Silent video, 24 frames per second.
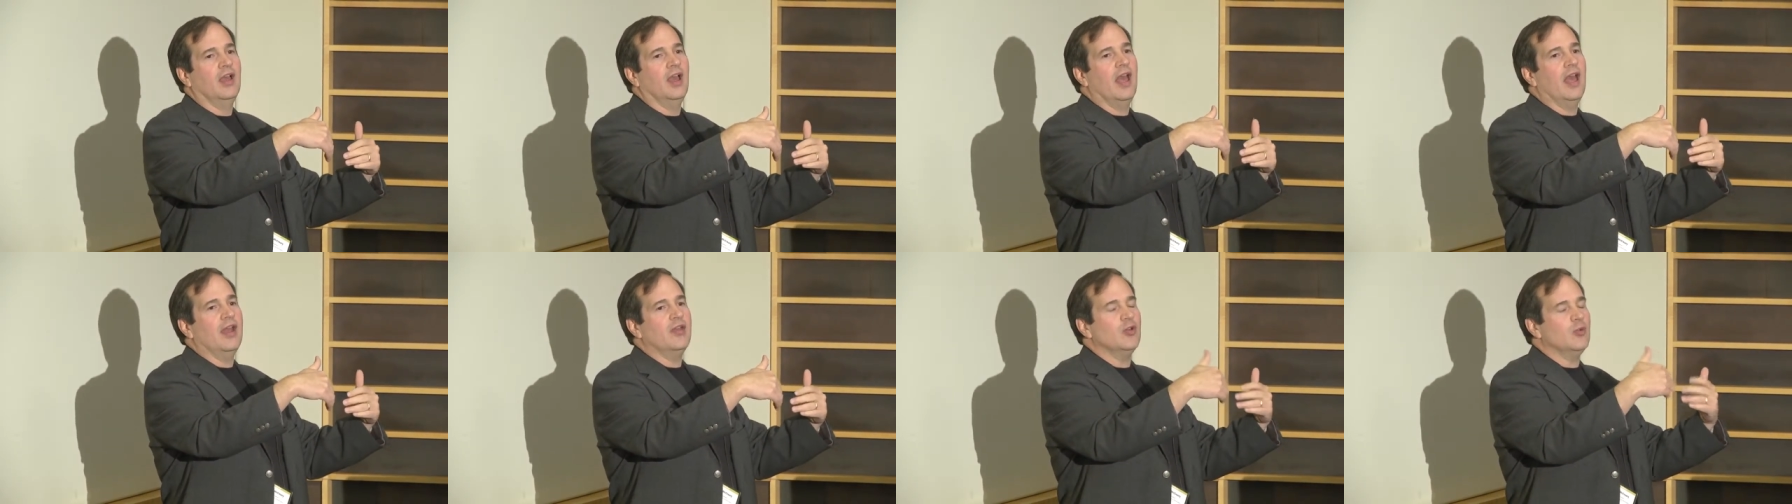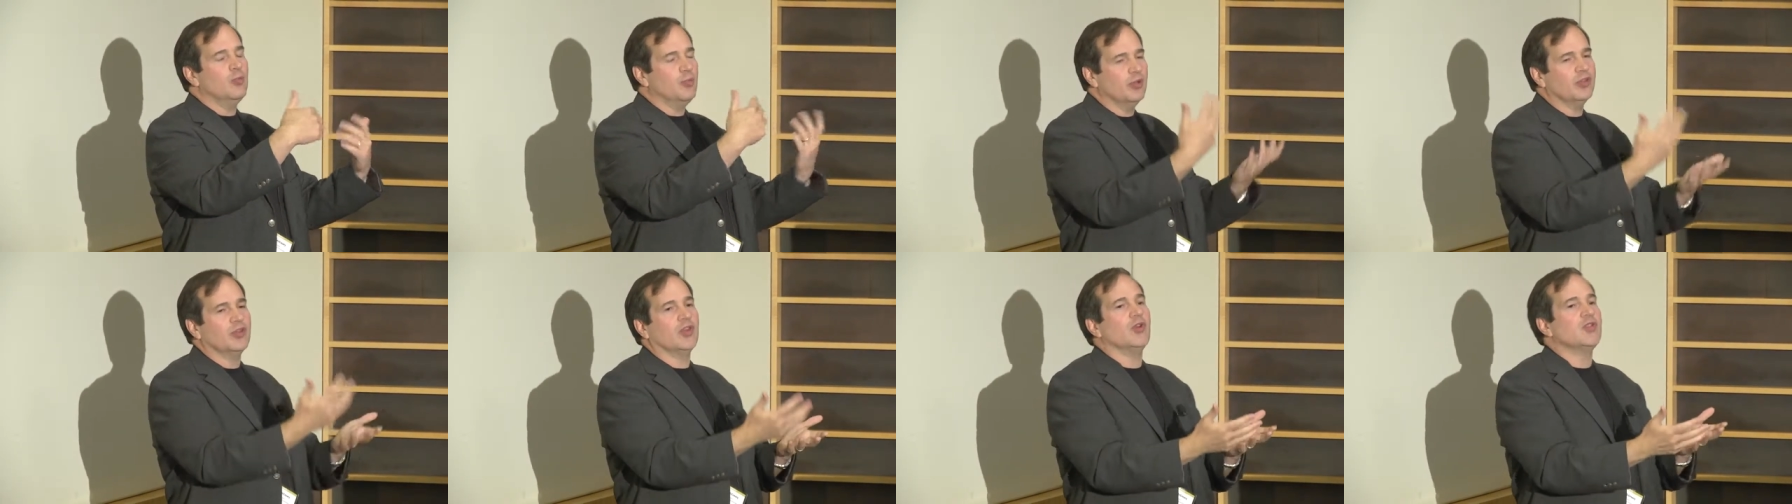and you
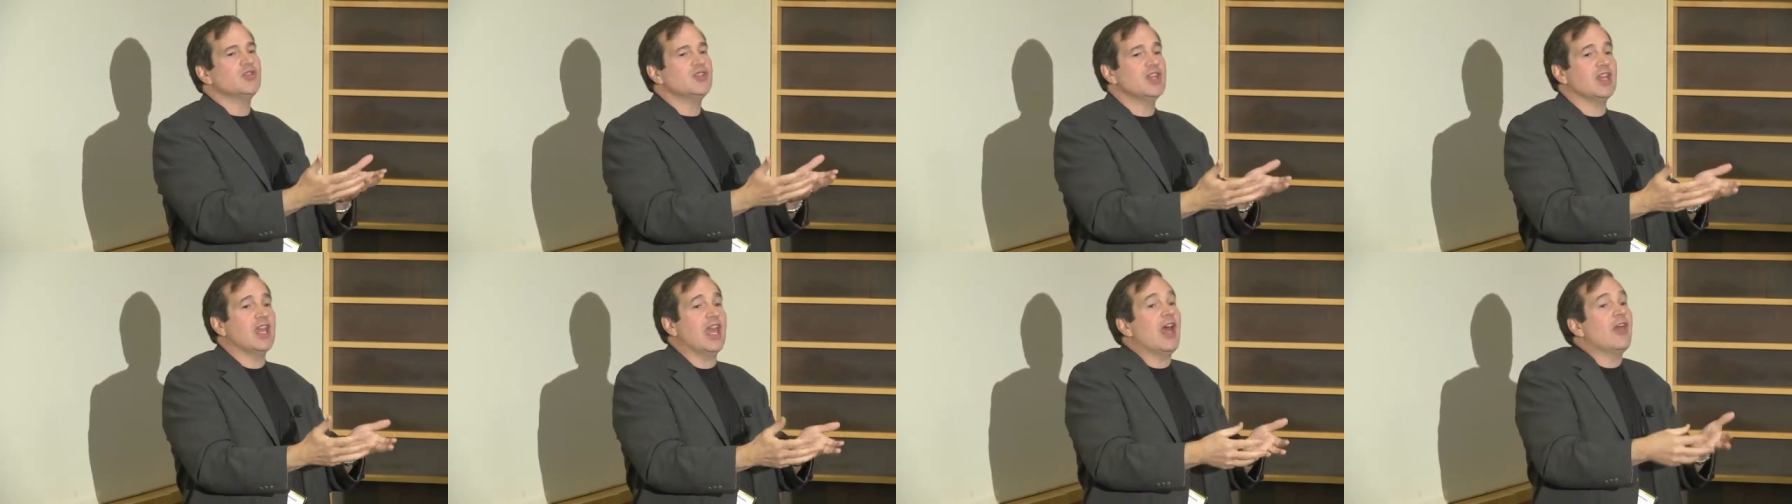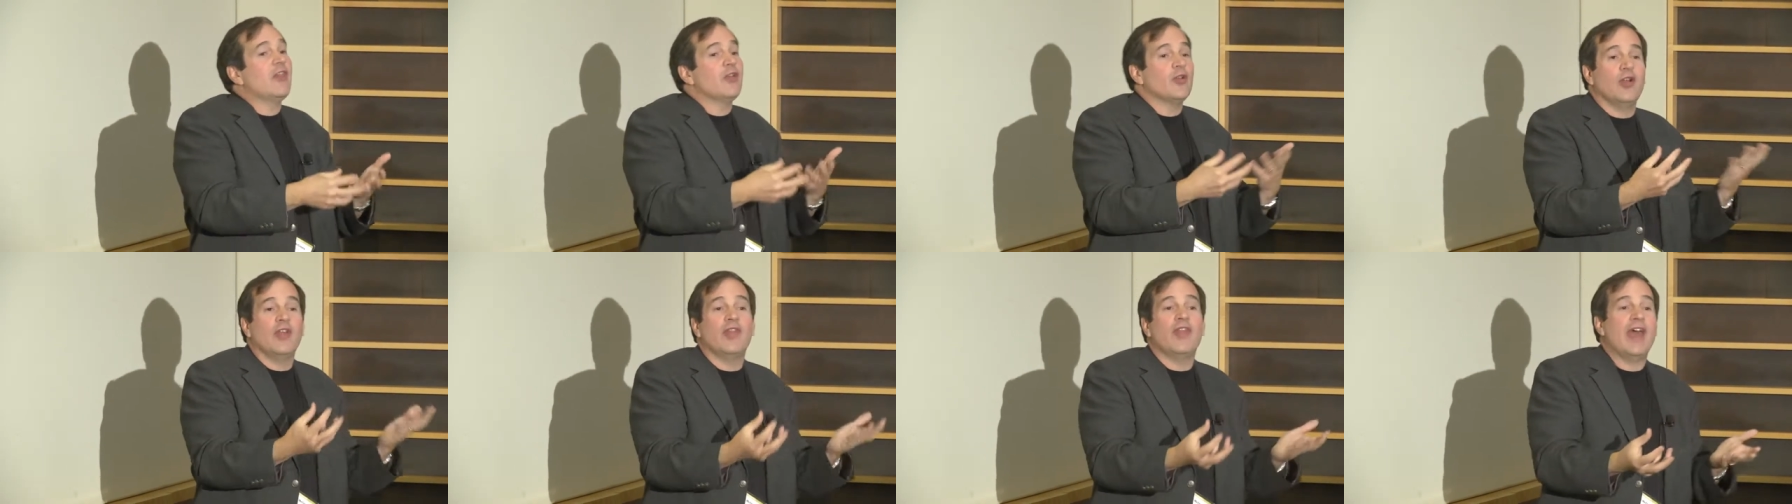put those
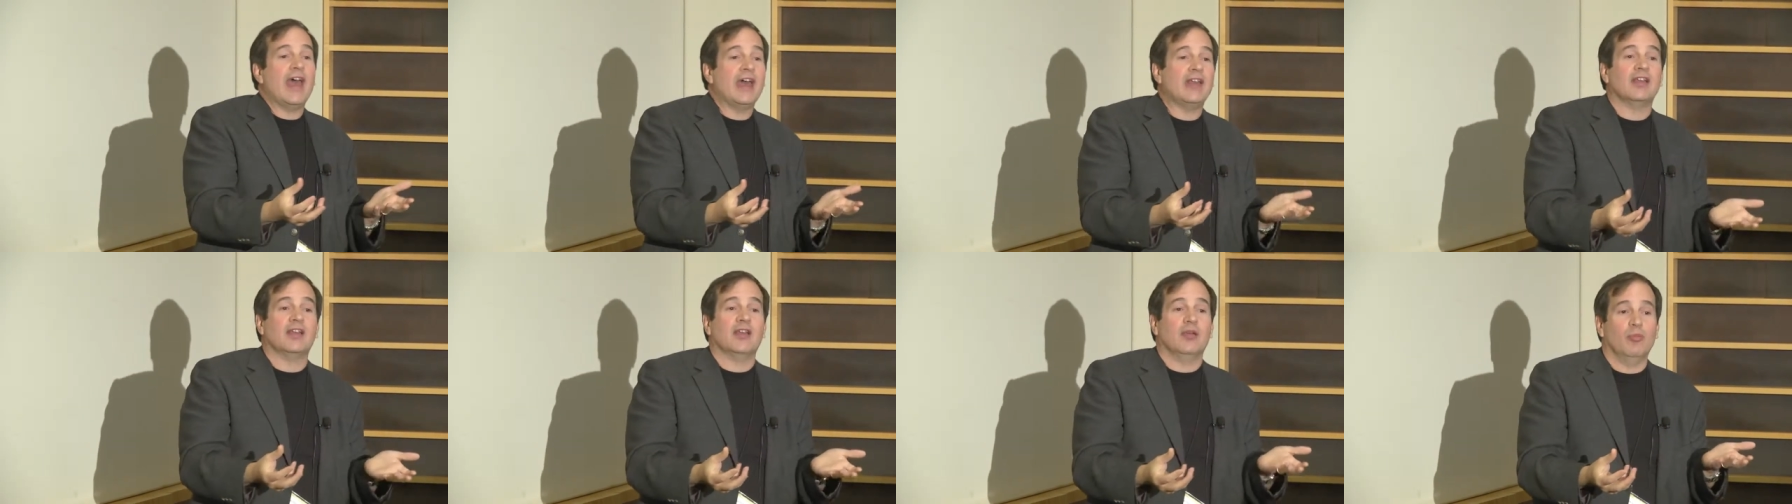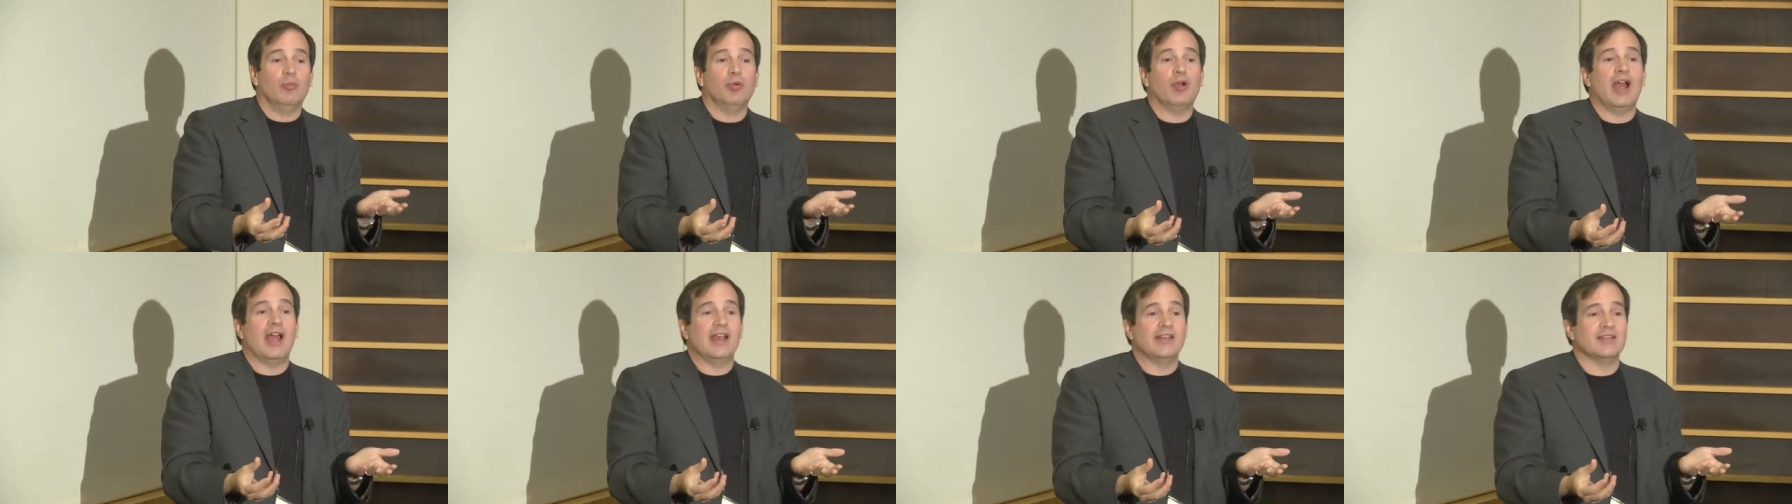together, and that
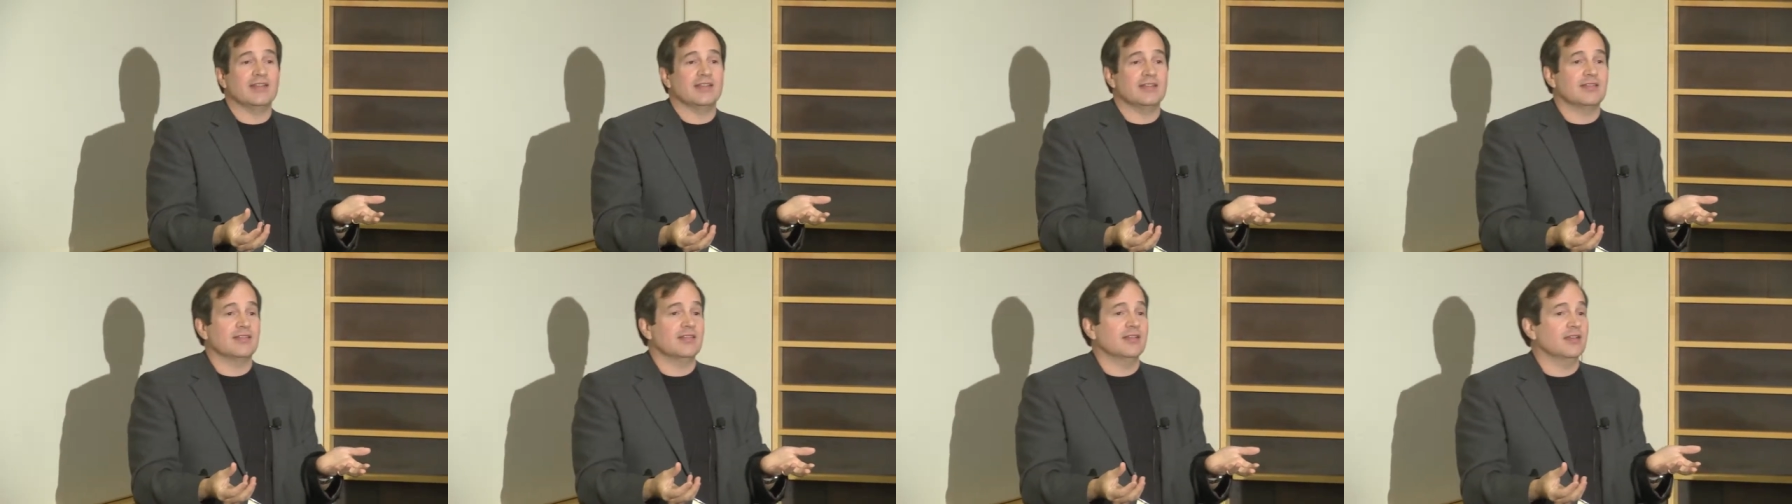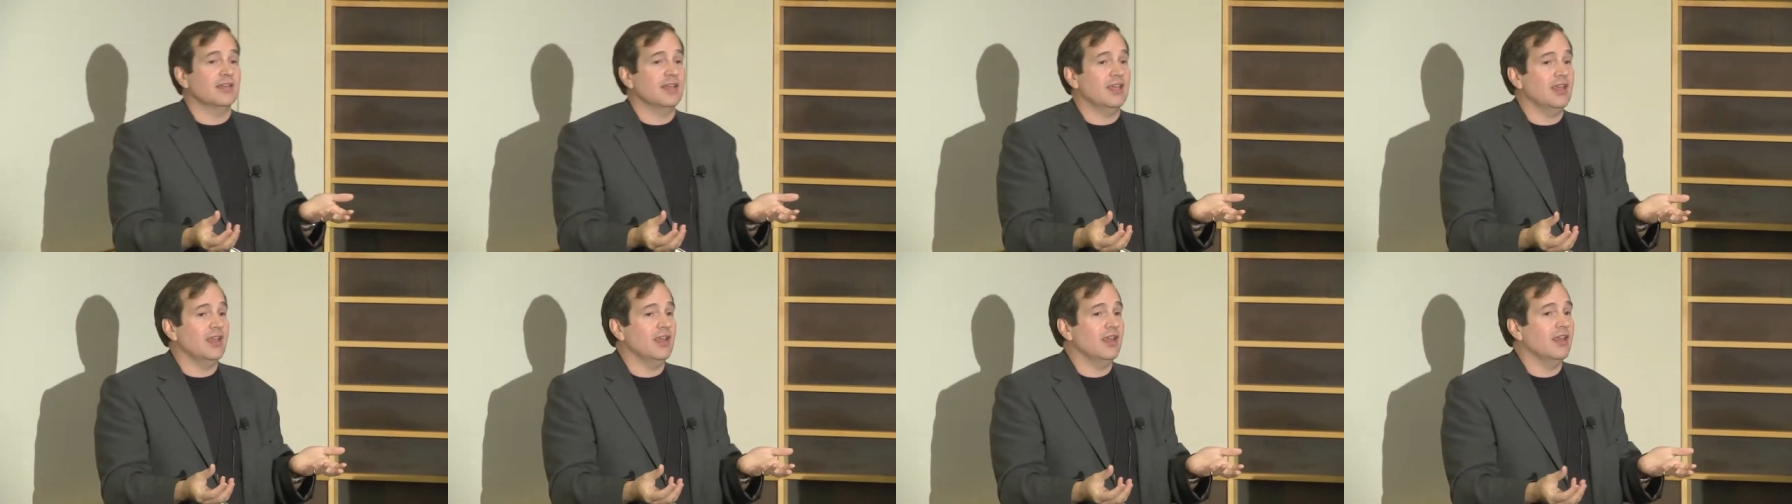comprises the
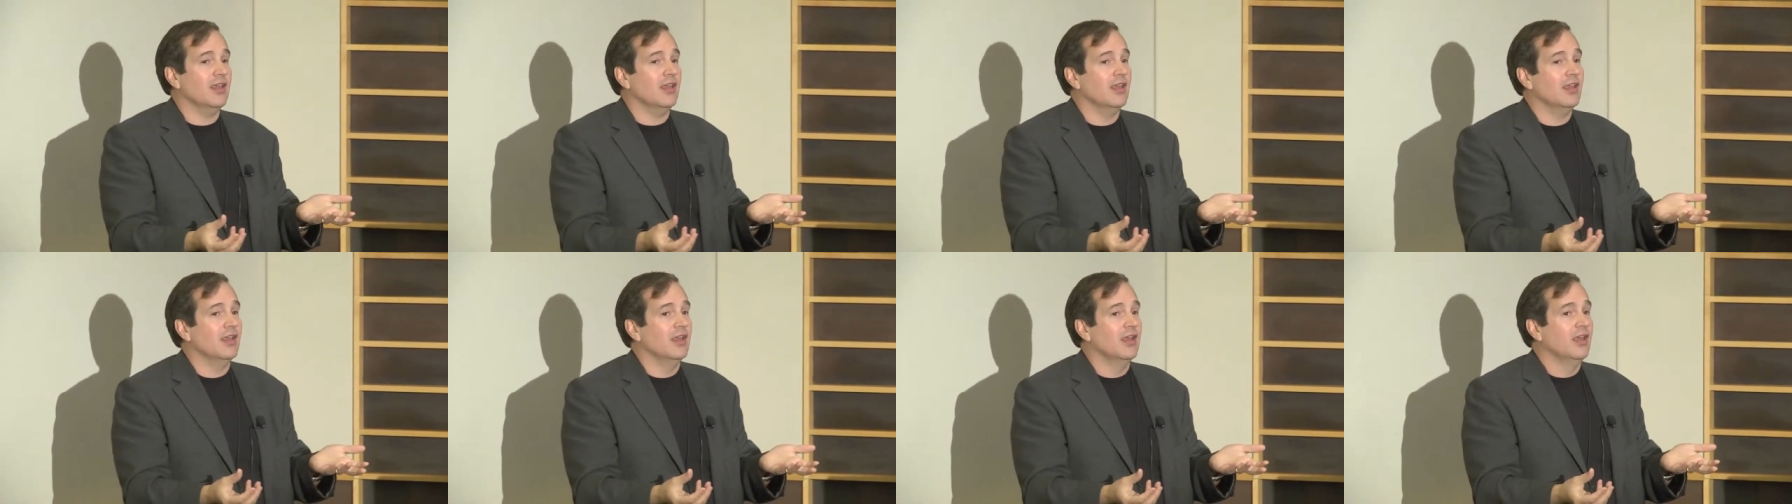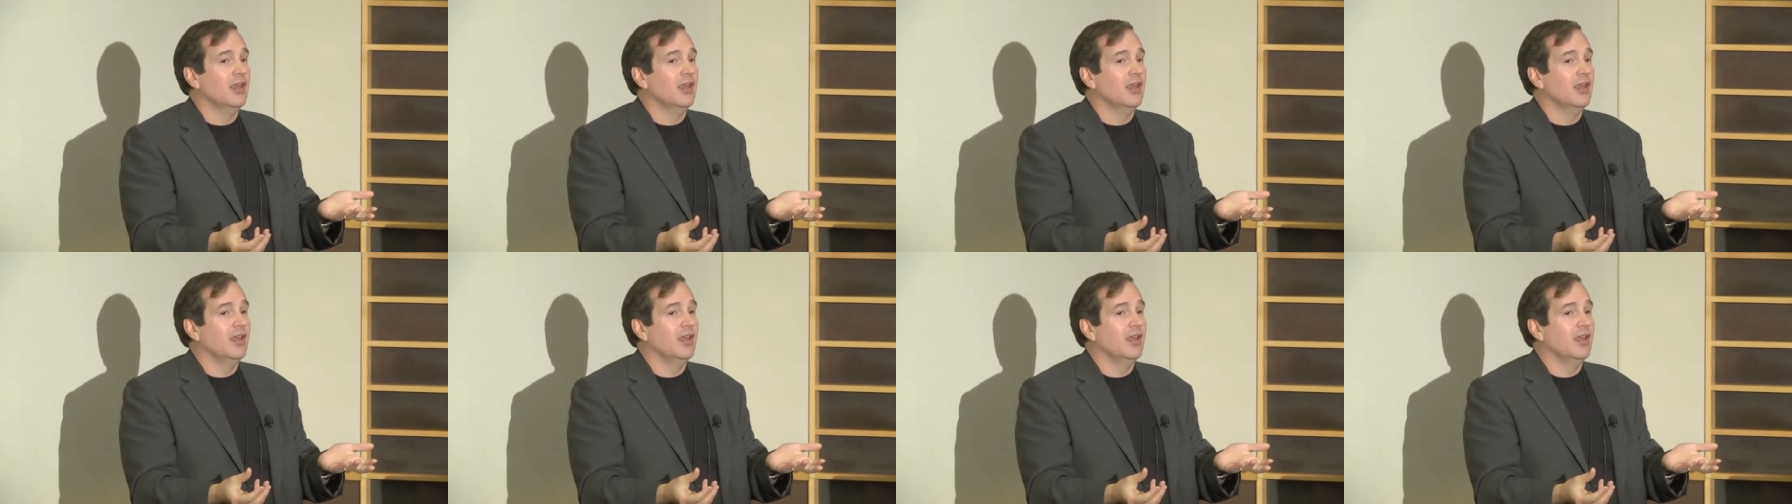key.